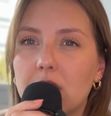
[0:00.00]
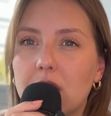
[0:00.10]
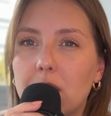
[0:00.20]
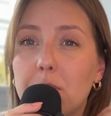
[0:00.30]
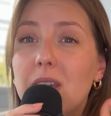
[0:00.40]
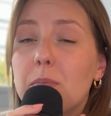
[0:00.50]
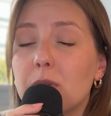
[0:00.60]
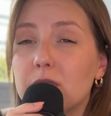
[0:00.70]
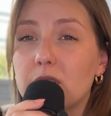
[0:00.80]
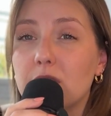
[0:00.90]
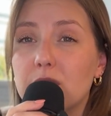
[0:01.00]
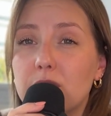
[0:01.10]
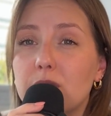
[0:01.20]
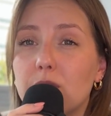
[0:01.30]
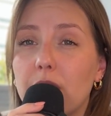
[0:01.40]
Me personally,
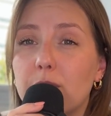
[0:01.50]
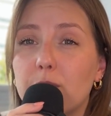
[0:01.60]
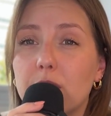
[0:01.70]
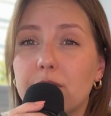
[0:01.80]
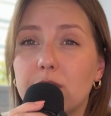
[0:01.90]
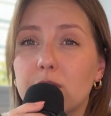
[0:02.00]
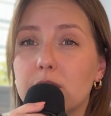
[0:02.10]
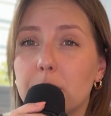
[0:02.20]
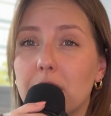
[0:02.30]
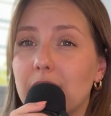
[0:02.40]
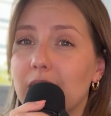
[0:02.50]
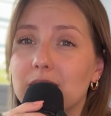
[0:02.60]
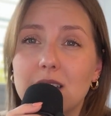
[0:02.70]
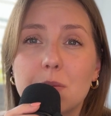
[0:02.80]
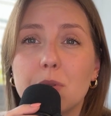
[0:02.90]
too, I would have used the money, I
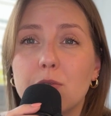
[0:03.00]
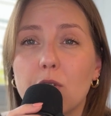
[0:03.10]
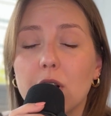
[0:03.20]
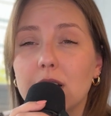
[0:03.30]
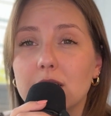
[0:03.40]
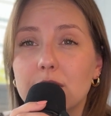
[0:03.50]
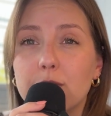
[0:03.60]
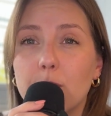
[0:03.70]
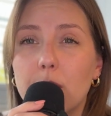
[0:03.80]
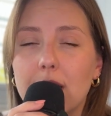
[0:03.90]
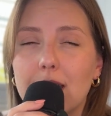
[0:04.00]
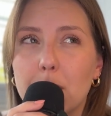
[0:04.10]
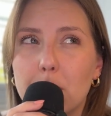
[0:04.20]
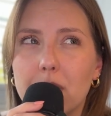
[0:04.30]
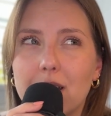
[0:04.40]
said it before, in a different way.
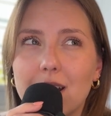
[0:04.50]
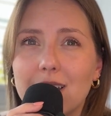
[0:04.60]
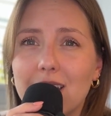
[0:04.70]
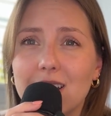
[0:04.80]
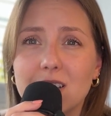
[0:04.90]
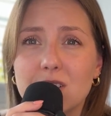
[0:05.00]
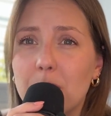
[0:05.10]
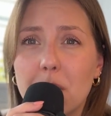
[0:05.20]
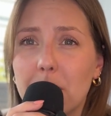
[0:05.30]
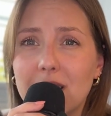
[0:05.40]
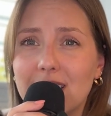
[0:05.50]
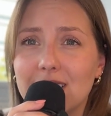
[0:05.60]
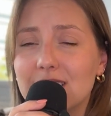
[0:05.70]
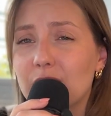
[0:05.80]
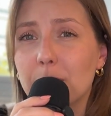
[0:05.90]
But again, it's not my money,
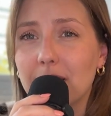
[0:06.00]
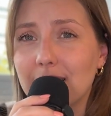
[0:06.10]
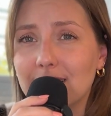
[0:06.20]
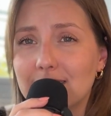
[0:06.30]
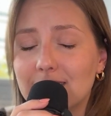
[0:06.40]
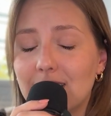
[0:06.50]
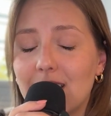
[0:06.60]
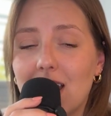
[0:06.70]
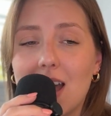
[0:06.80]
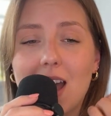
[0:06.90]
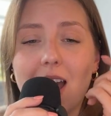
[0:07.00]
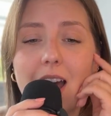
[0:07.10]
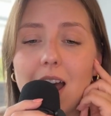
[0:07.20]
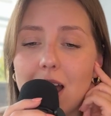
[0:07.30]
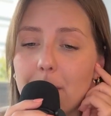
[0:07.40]
it's her money.
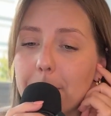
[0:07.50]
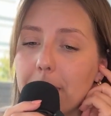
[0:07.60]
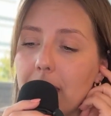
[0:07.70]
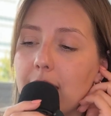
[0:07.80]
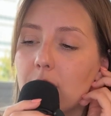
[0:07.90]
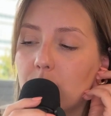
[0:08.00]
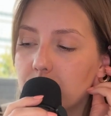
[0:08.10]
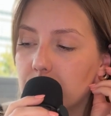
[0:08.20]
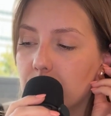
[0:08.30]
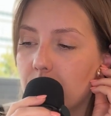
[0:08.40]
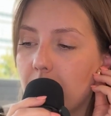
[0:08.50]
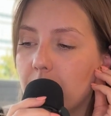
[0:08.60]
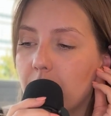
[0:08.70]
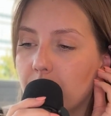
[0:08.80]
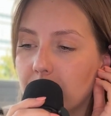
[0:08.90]
And also,
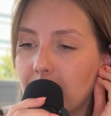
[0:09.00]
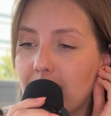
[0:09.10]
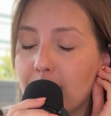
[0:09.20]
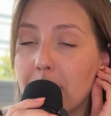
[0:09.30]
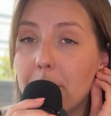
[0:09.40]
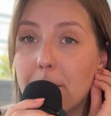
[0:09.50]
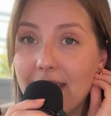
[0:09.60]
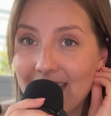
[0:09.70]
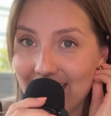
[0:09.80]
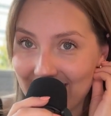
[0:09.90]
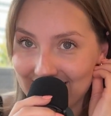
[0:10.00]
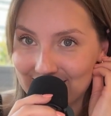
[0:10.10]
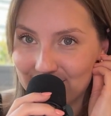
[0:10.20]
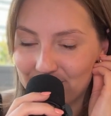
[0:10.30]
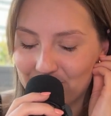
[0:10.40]
I heard a lot of
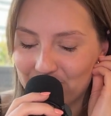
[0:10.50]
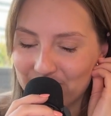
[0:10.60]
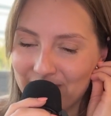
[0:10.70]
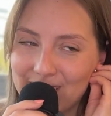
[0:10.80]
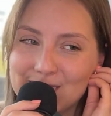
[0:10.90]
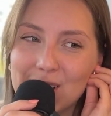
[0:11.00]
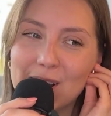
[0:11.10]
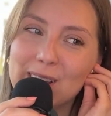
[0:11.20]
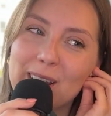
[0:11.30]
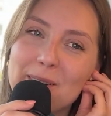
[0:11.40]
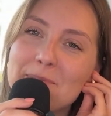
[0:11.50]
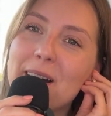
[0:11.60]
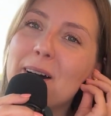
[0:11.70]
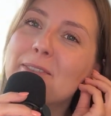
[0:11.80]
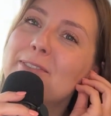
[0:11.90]
men talking
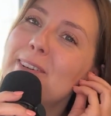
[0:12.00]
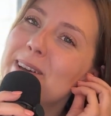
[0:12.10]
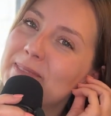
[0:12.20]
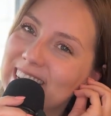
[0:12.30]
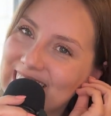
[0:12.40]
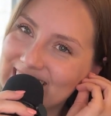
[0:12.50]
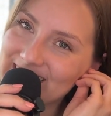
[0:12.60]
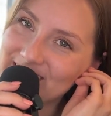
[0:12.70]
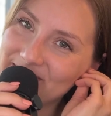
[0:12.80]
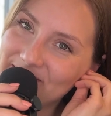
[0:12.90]
about feminism.